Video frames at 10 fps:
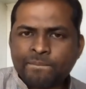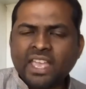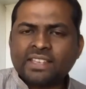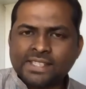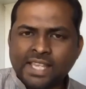
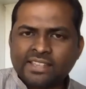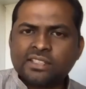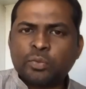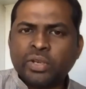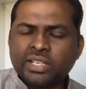a size
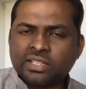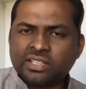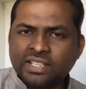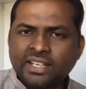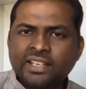diminution
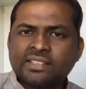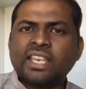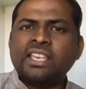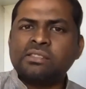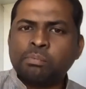series
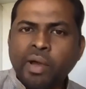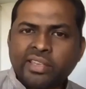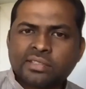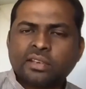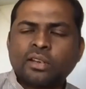is
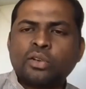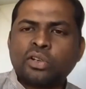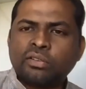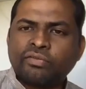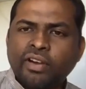must
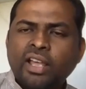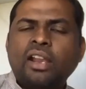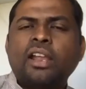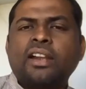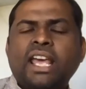for
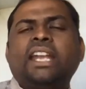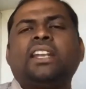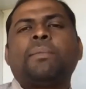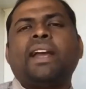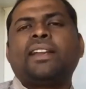
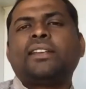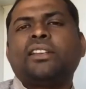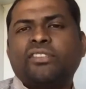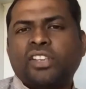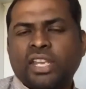diatom
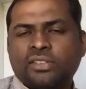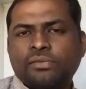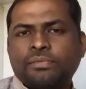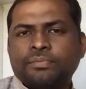identification.